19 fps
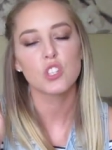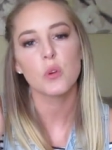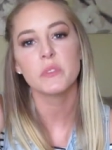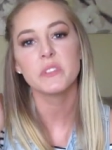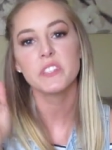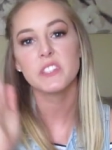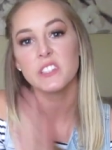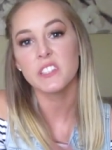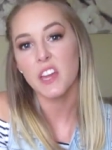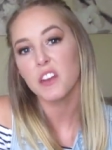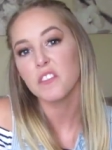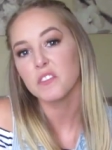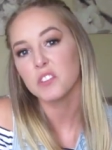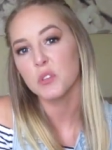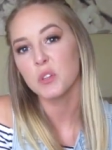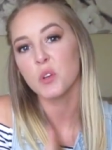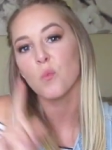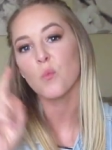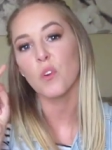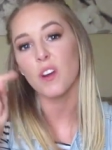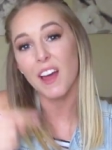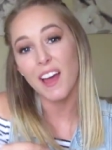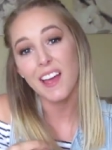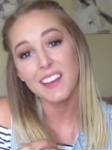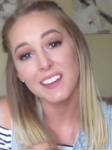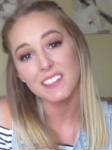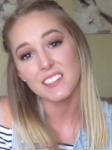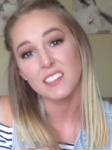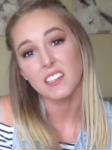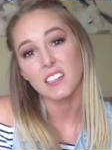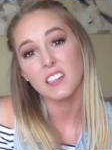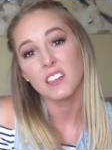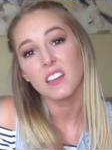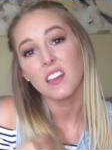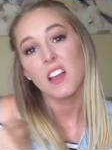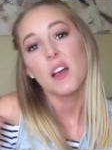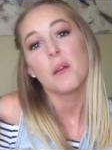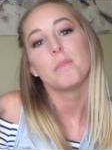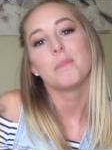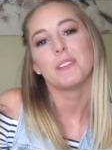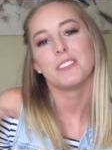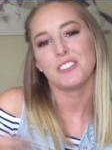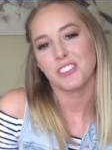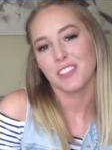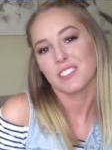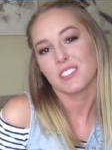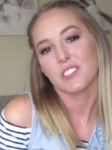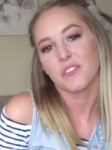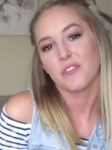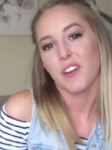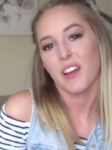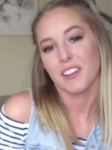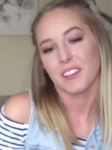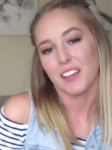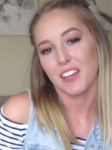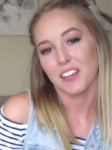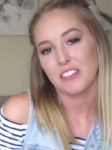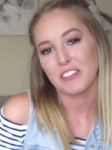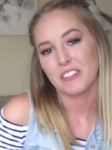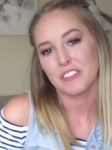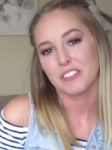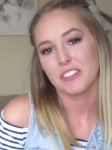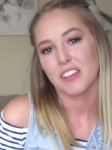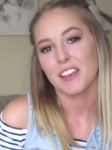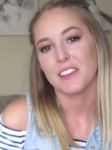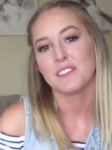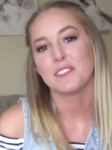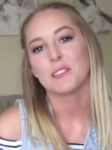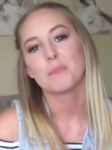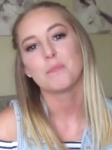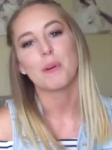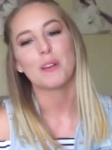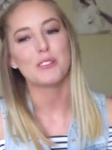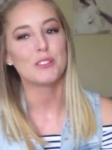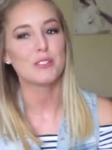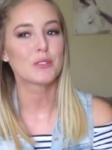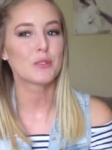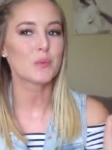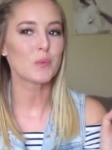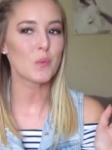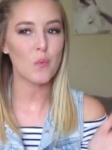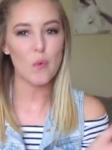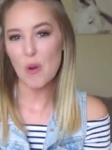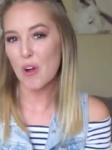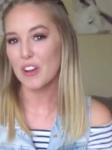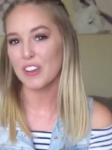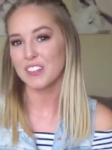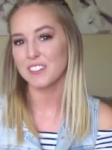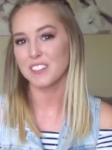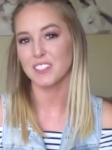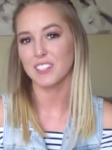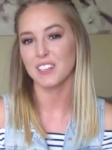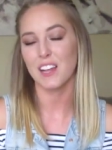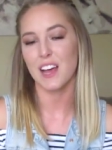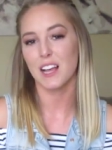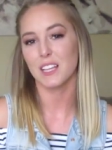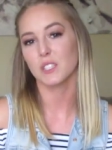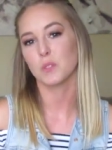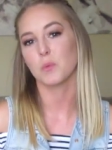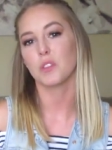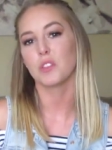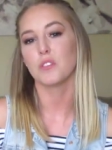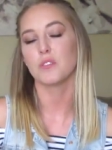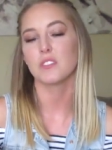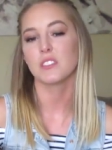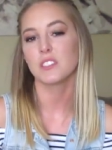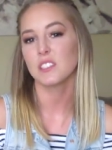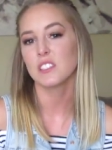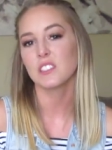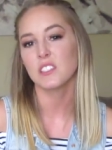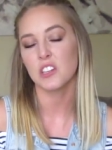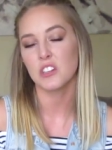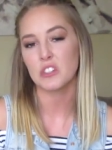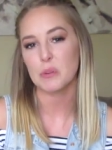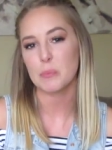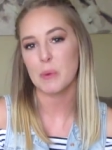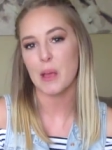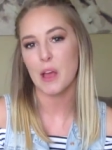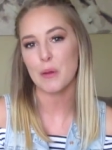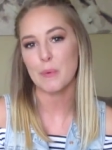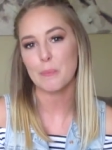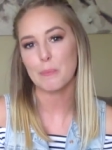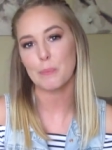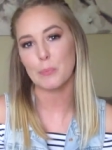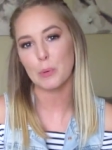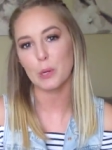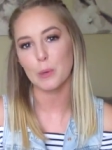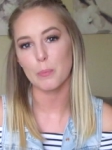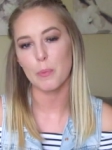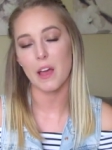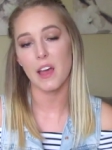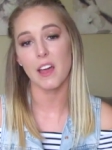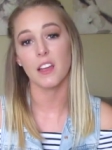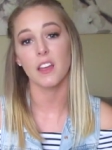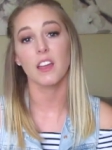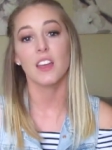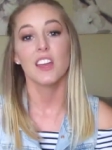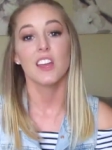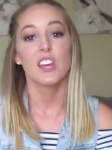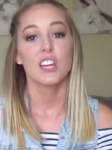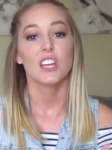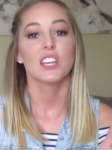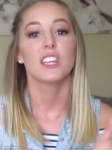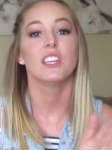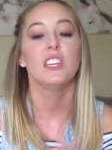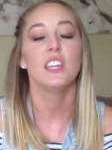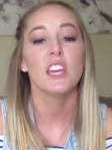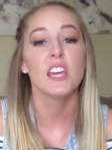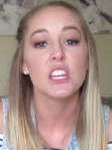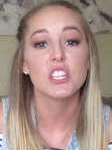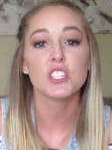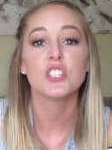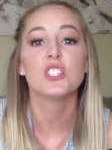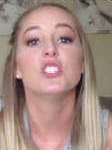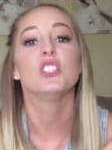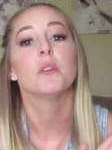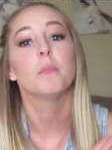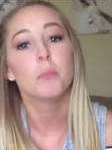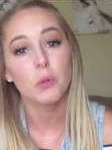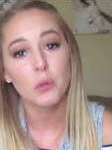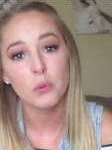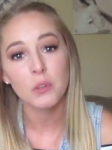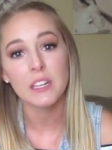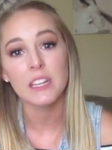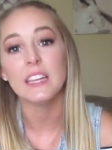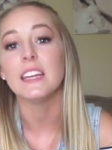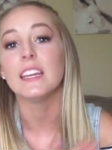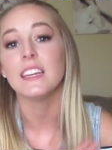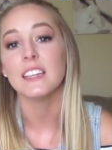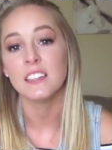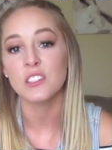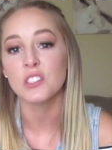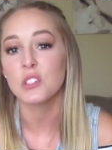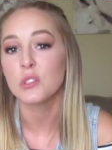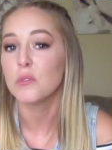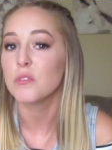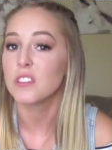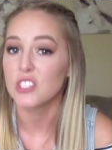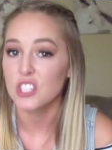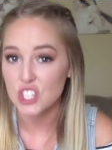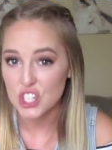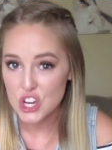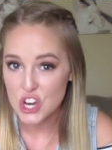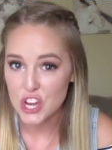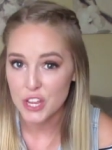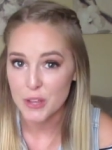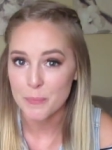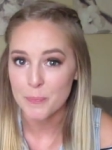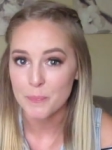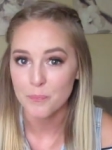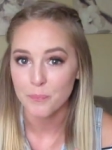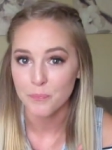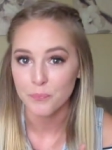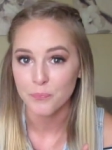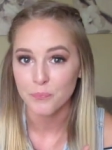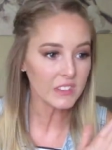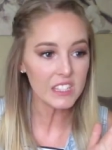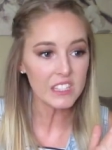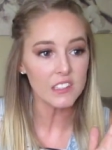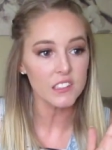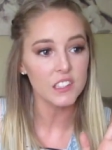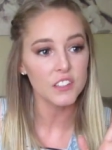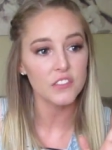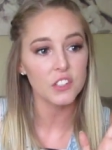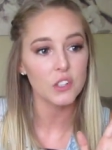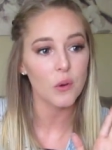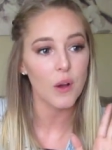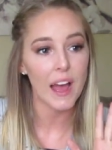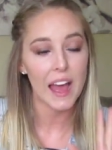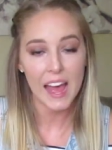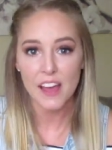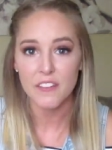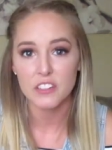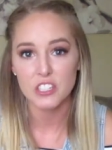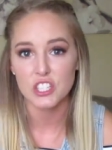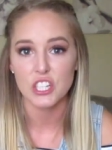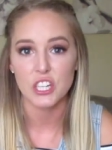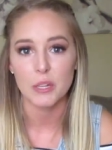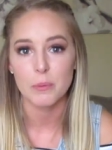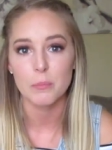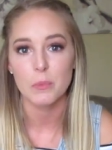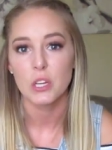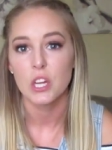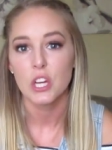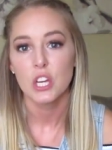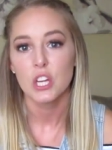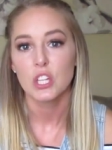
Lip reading: So instead of doing what I did by justifying exercising by just walking to class with your 600-pound book bag, get your booty into the gym. And if you don't have a gym,